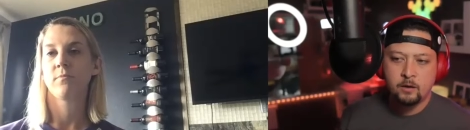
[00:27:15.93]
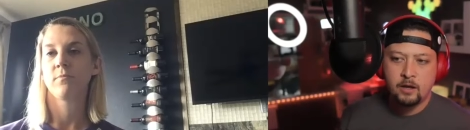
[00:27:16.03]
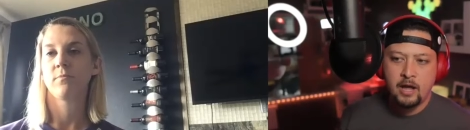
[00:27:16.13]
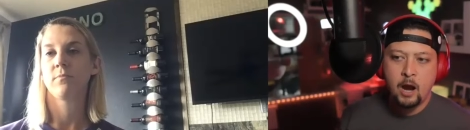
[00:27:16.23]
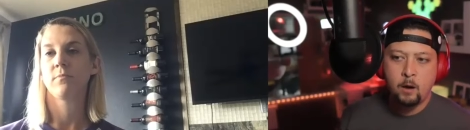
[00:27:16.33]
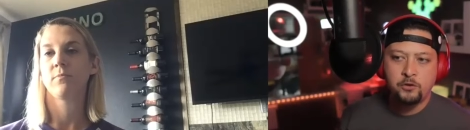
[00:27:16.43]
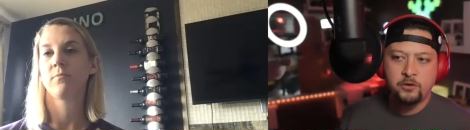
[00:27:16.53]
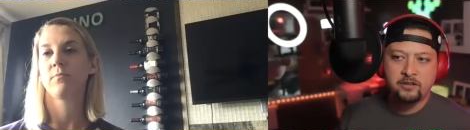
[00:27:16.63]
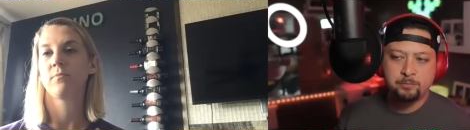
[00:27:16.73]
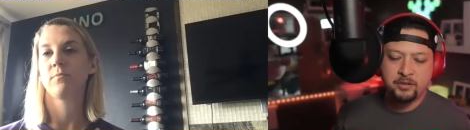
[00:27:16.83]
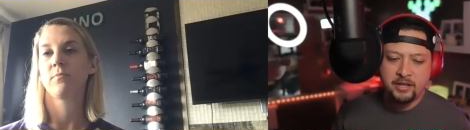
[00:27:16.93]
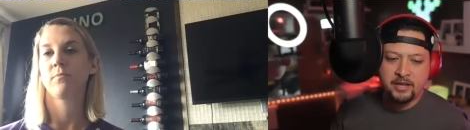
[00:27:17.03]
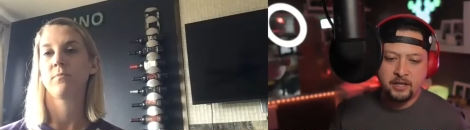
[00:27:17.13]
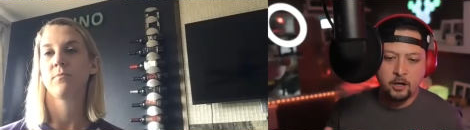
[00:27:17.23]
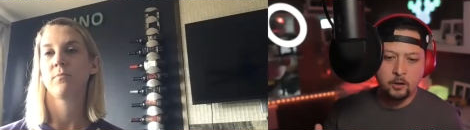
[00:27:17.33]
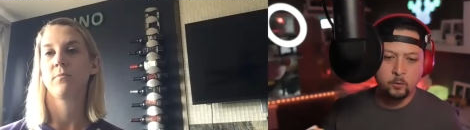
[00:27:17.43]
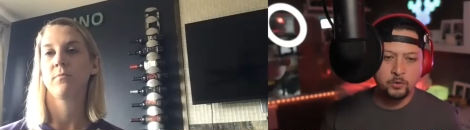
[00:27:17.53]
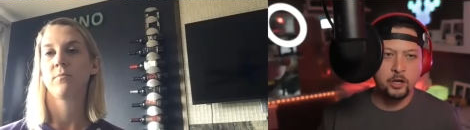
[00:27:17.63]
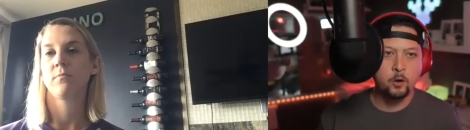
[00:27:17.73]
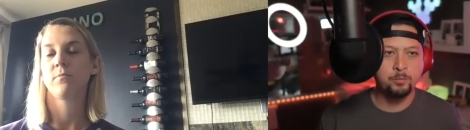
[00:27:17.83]
Speaker 1: how are you guys planning on
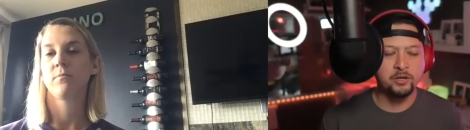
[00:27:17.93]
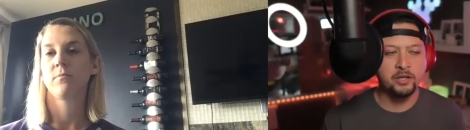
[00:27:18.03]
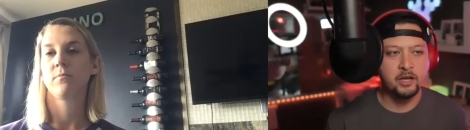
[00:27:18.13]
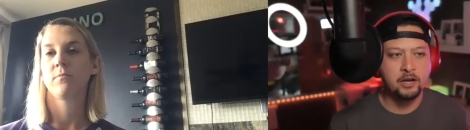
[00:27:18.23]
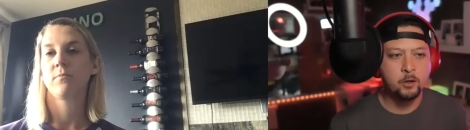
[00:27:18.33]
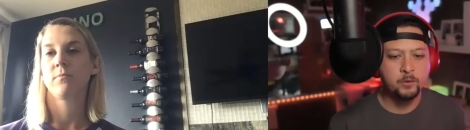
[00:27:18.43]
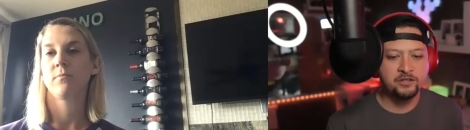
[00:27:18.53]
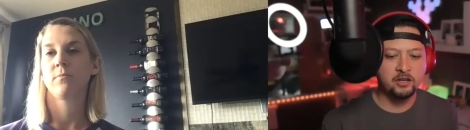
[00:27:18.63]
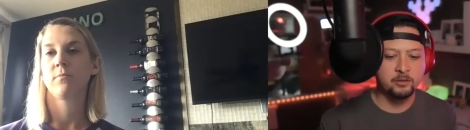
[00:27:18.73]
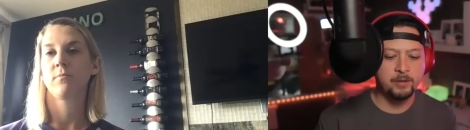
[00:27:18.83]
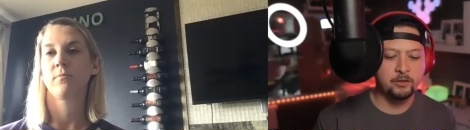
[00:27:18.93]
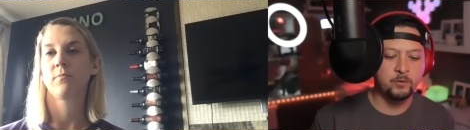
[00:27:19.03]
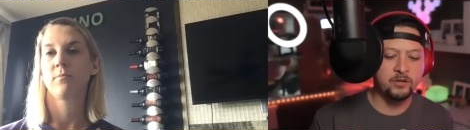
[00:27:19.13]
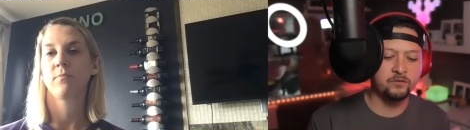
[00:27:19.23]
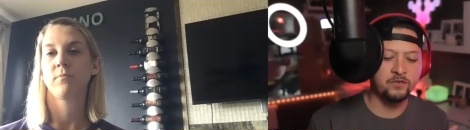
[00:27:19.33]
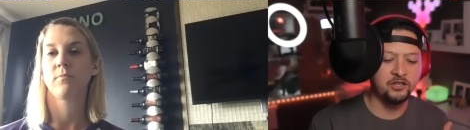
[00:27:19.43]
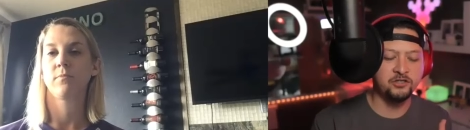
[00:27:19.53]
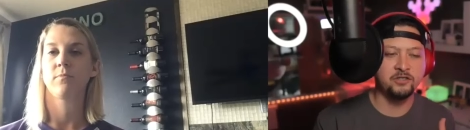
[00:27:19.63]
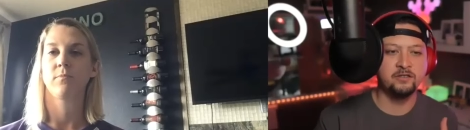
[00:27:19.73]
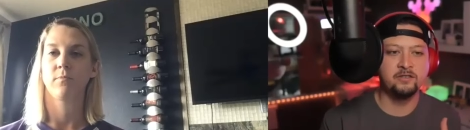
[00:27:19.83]
reopening here i know we talked about the
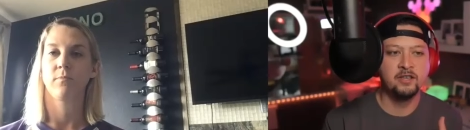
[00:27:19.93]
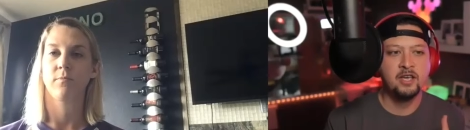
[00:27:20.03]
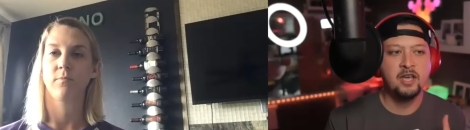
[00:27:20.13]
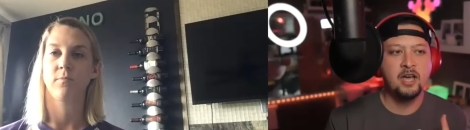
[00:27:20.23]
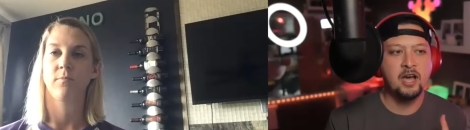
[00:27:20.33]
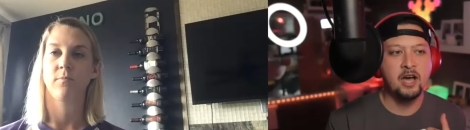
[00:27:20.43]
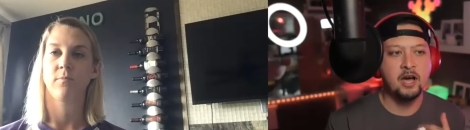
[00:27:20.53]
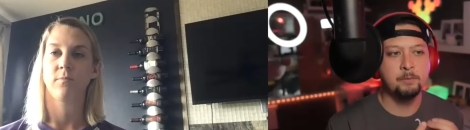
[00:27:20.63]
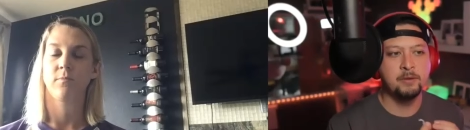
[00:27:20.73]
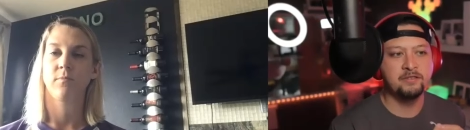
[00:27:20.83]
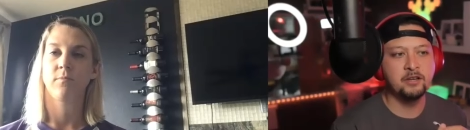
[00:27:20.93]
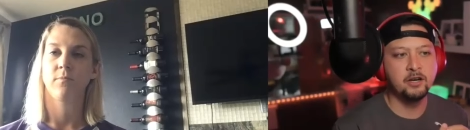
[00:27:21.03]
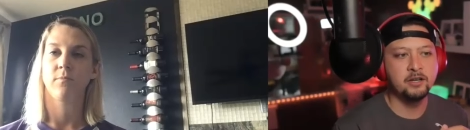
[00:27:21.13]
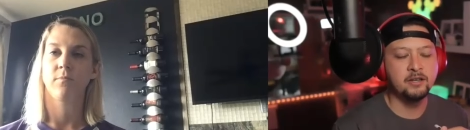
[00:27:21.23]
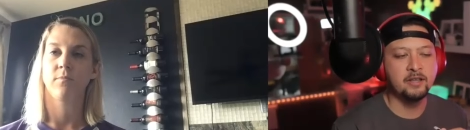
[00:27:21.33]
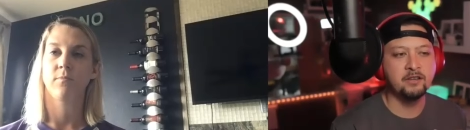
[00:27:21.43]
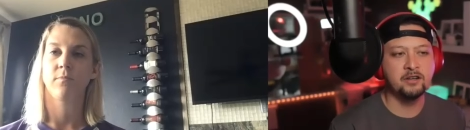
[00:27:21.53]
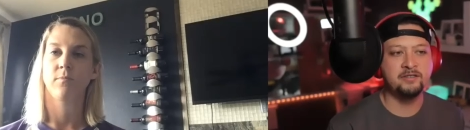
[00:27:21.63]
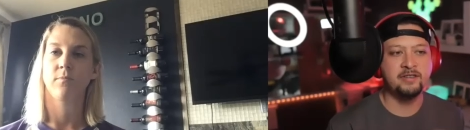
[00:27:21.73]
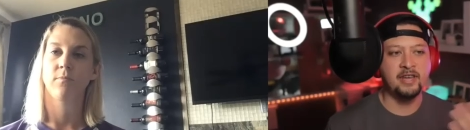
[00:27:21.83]
reservations um, is there a, is there
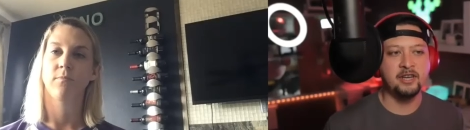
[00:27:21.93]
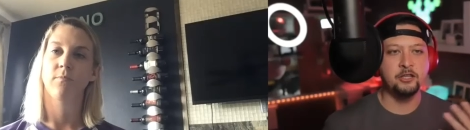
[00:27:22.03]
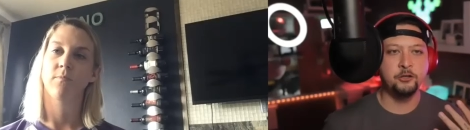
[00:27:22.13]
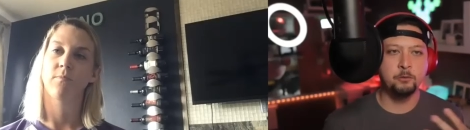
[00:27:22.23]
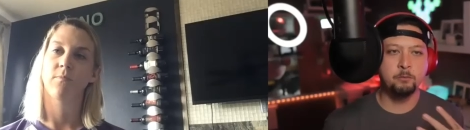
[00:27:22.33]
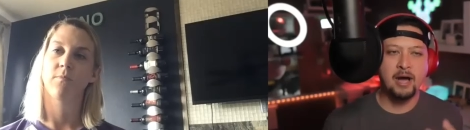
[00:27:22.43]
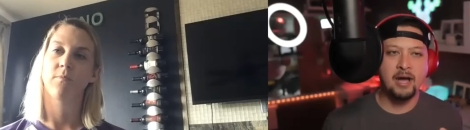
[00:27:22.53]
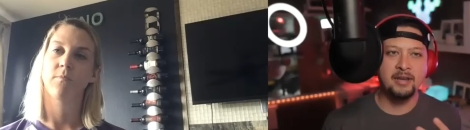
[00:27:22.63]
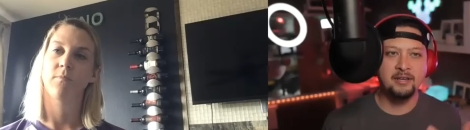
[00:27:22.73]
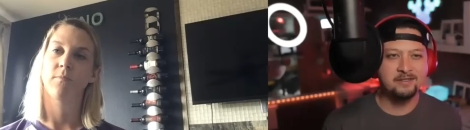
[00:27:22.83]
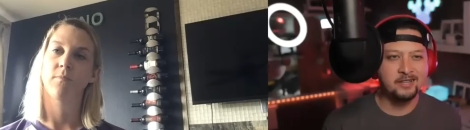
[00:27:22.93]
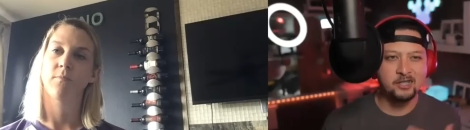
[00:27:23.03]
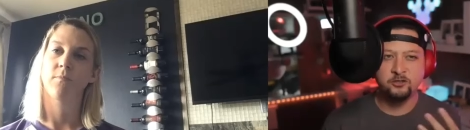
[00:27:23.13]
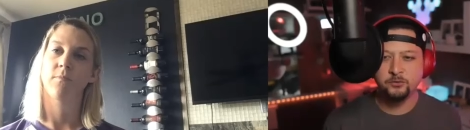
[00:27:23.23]
a date in your mind? Is it like June